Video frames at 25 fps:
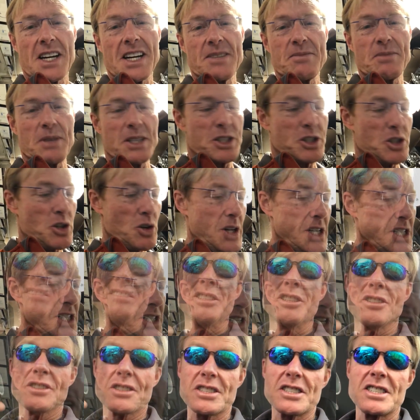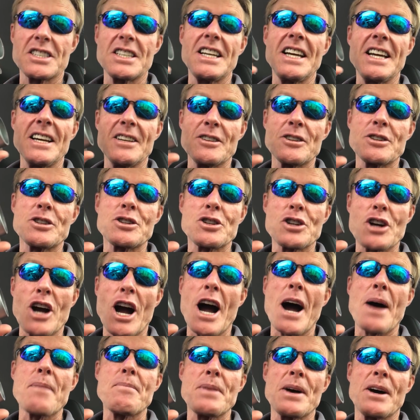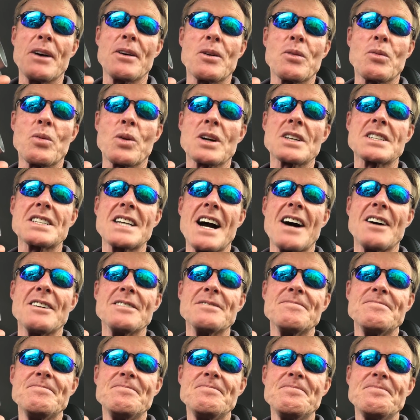I had my choice. You'll see in the shop how it works out.